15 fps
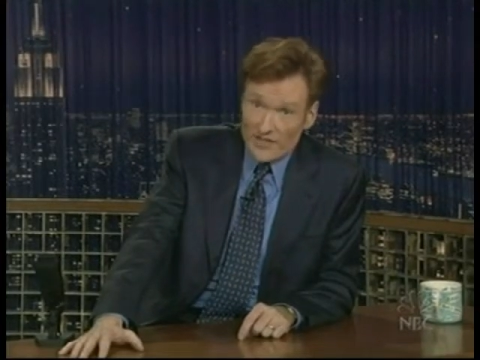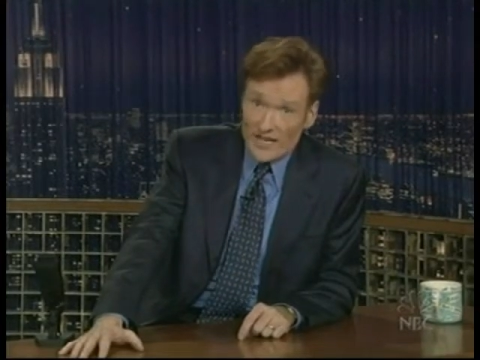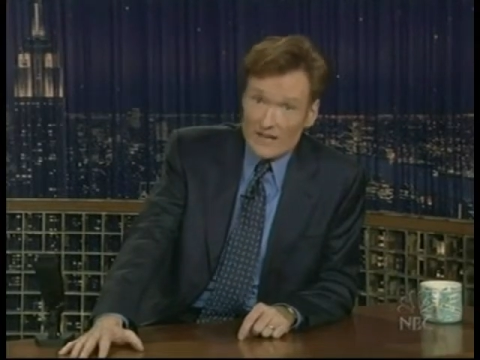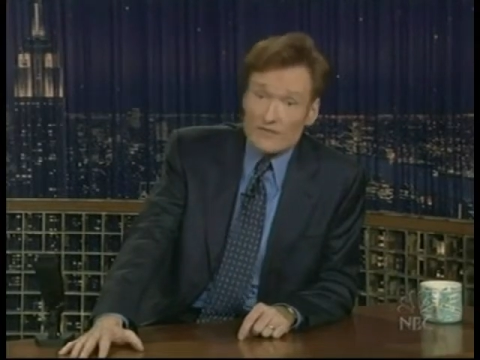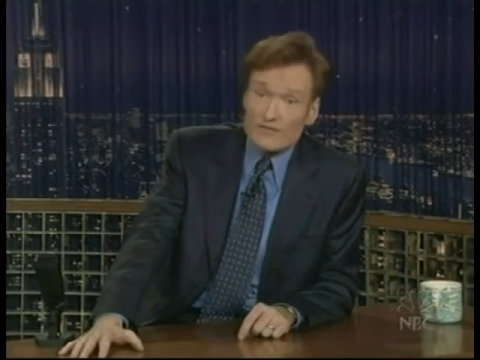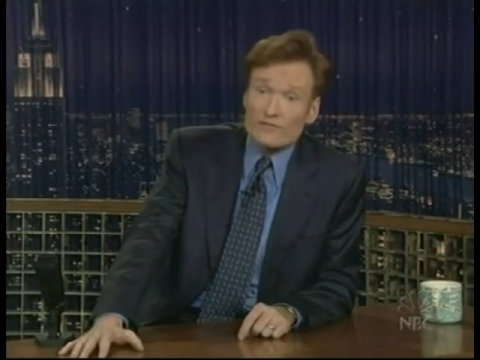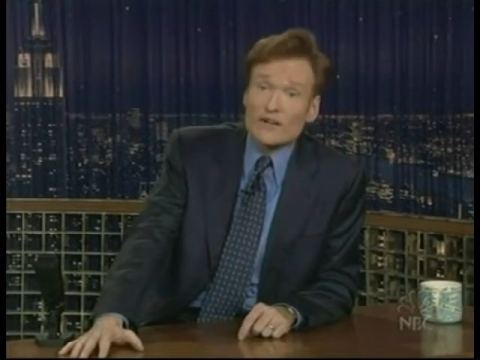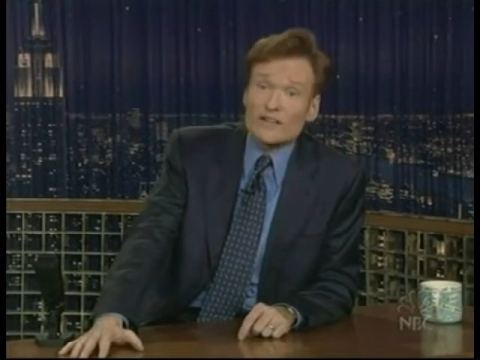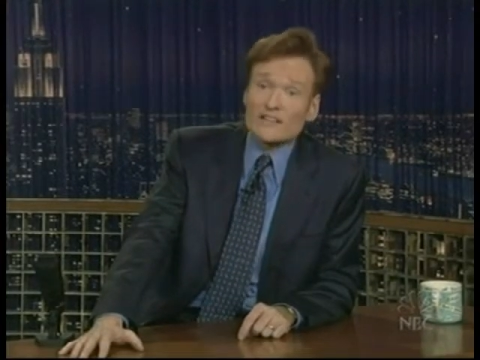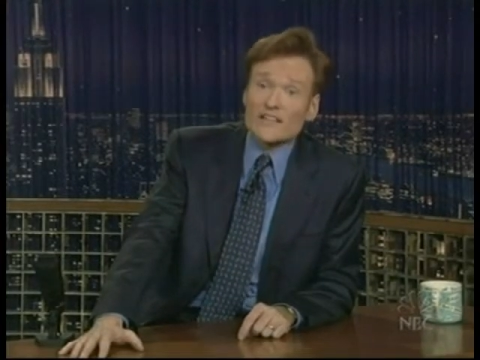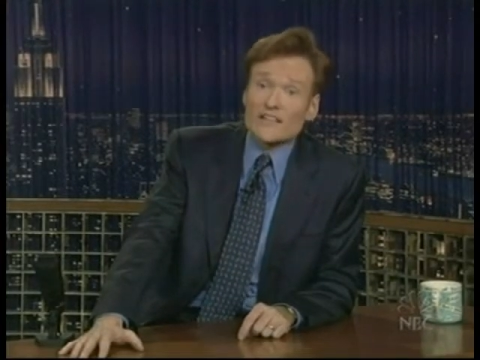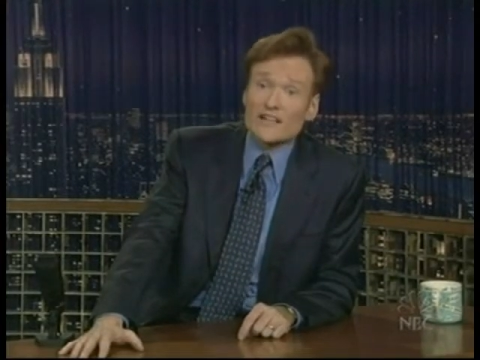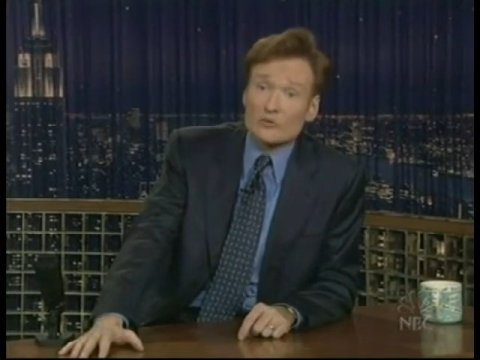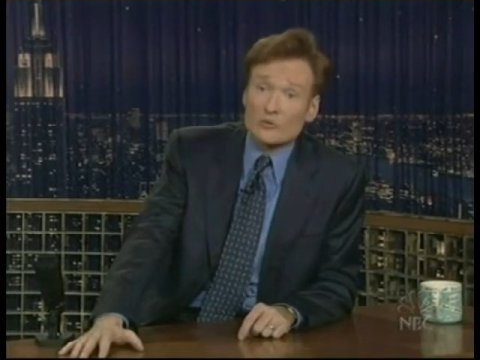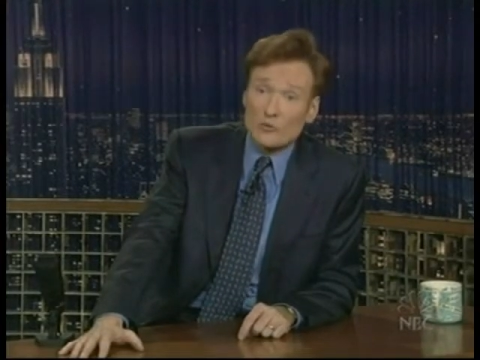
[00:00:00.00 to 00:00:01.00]
have a
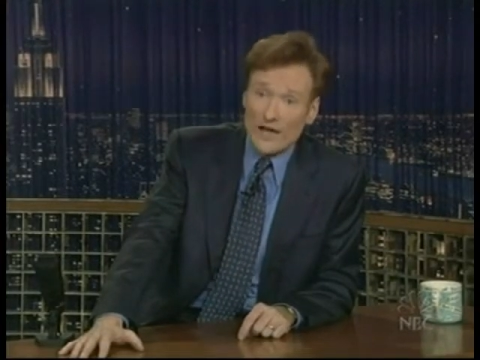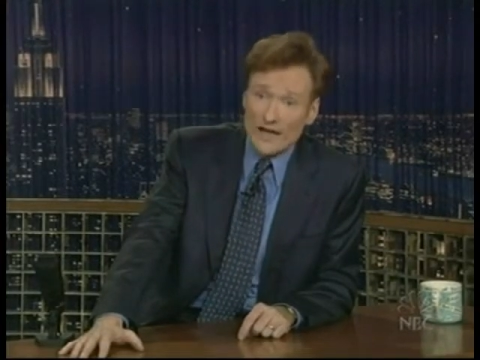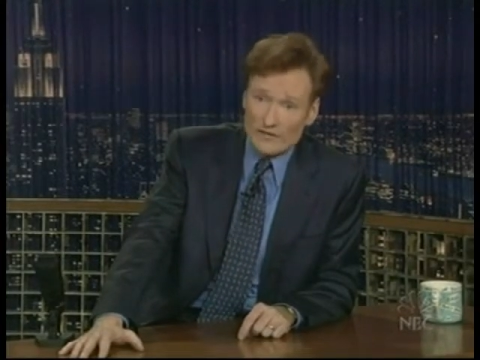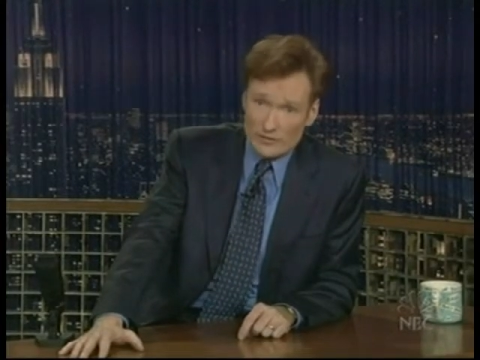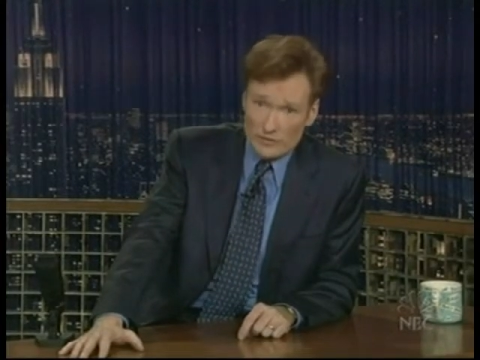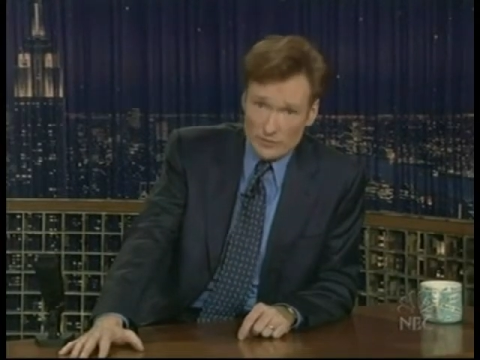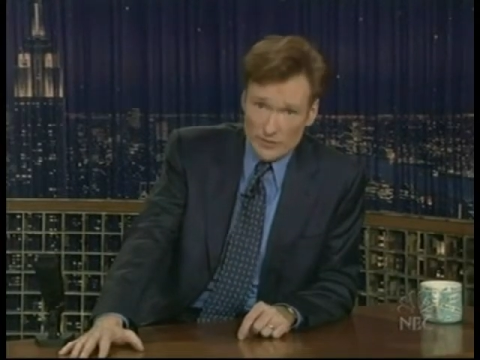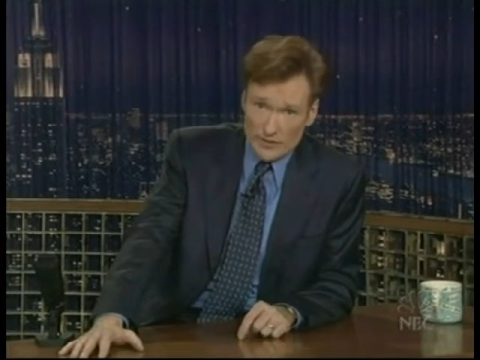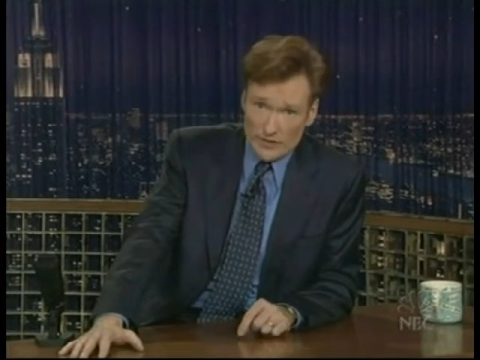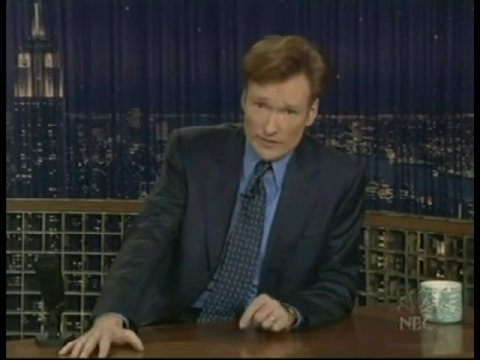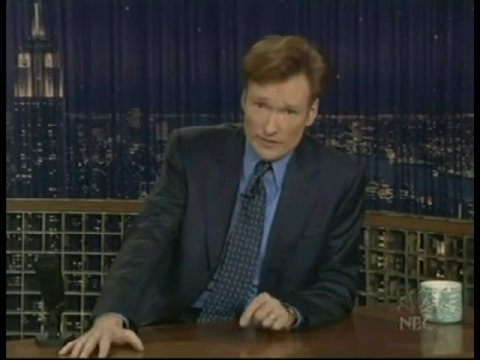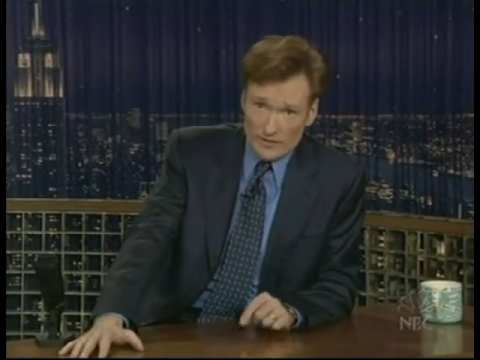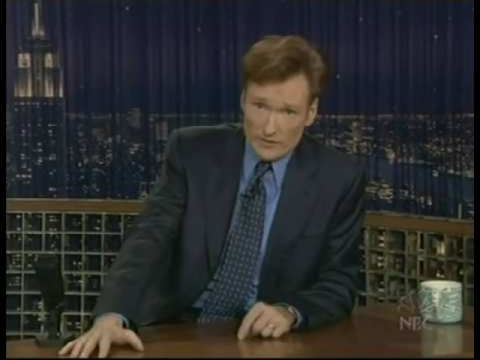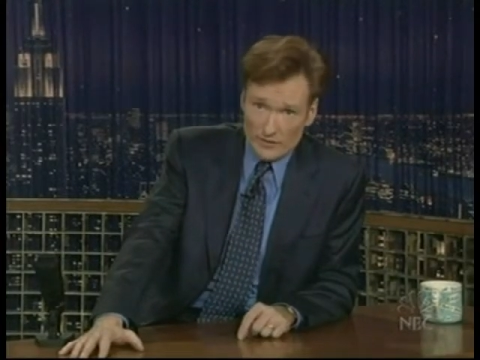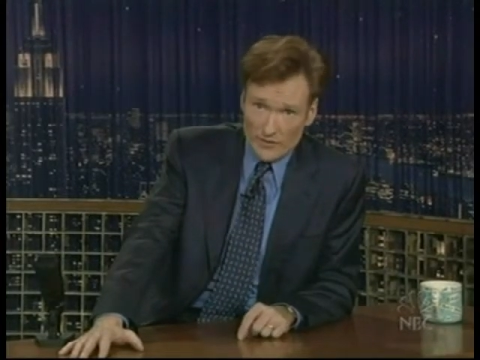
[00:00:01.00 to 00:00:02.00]
friendly rivalry
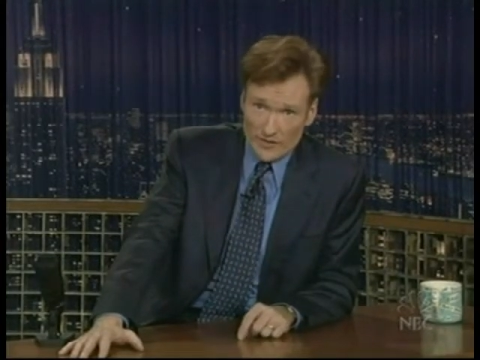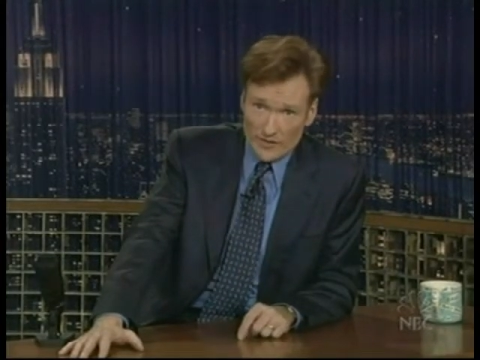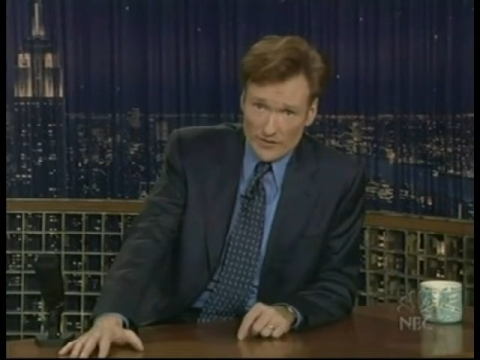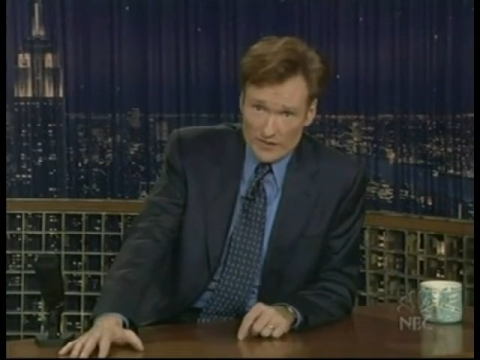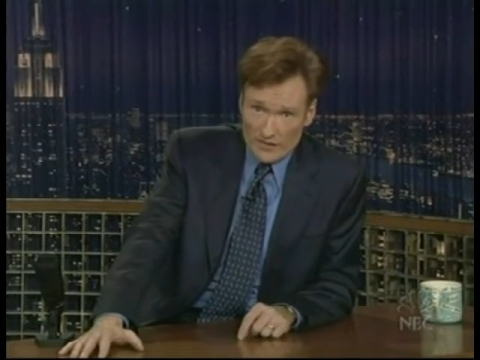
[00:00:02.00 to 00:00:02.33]
going.